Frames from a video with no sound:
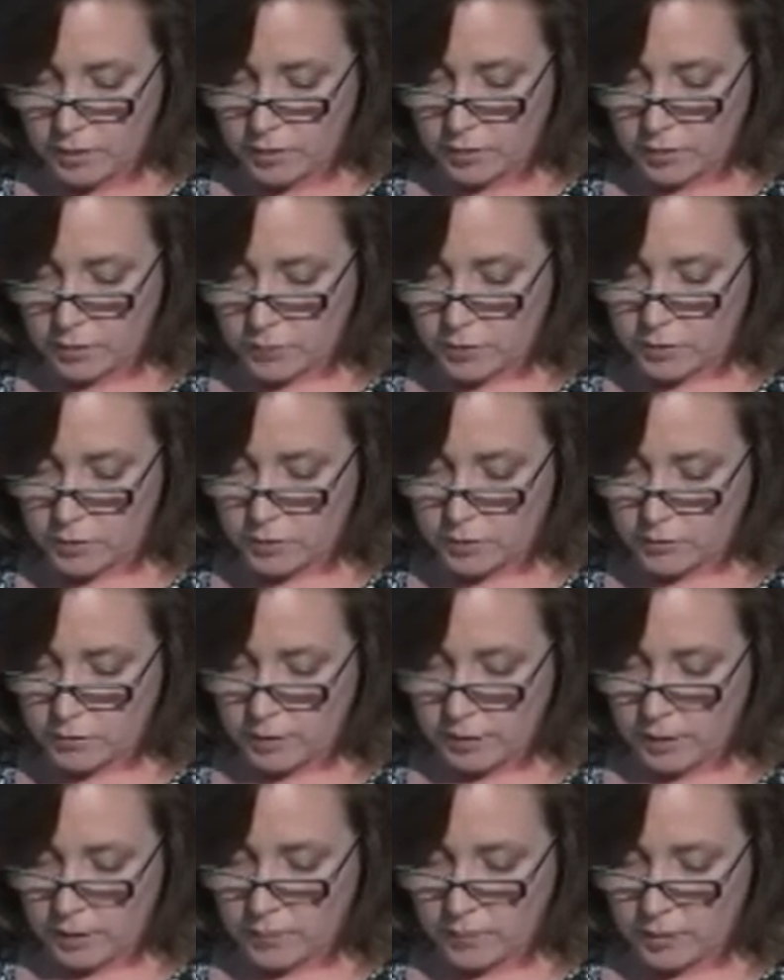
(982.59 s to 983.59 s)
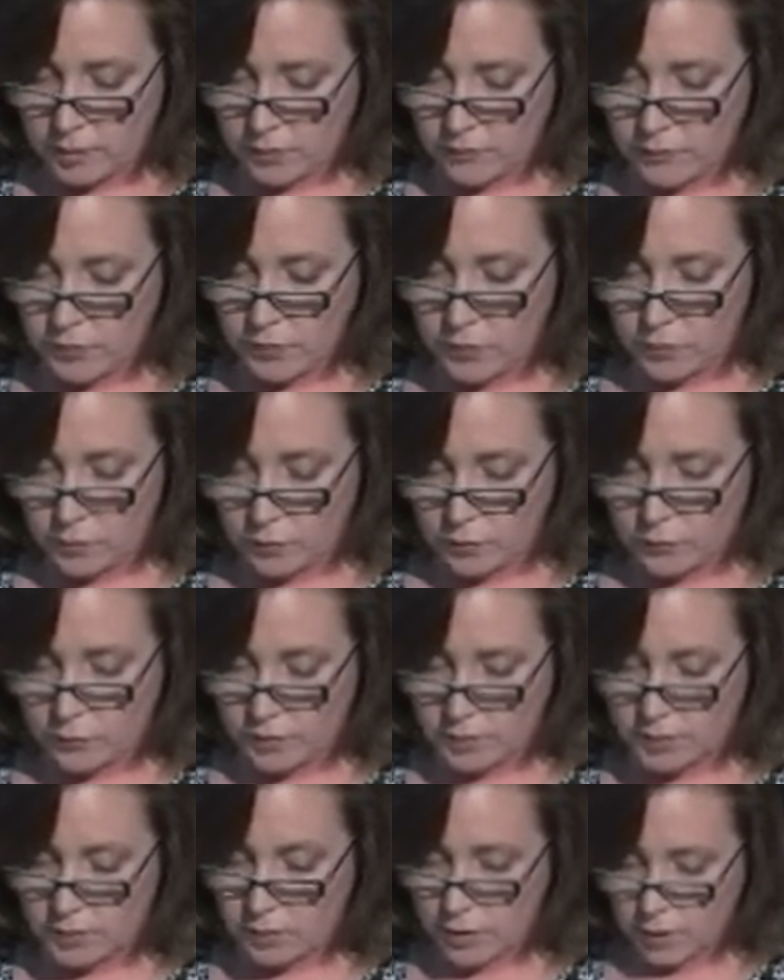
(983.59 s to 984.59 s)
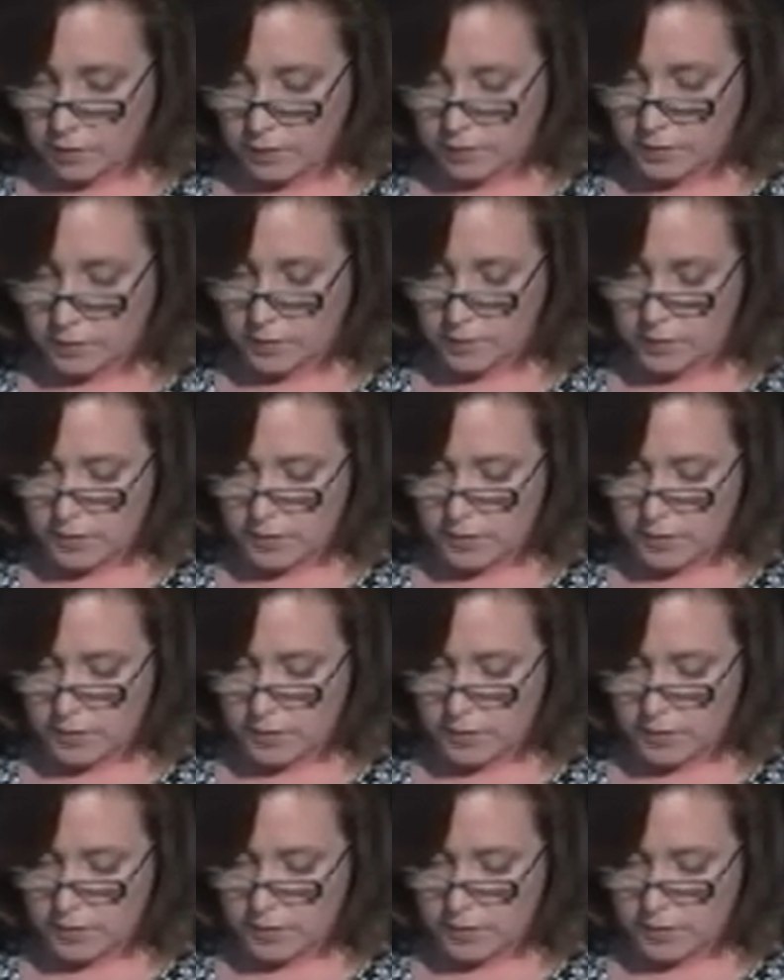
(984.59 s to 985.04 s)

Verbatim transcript: The original name of the Norfolk Art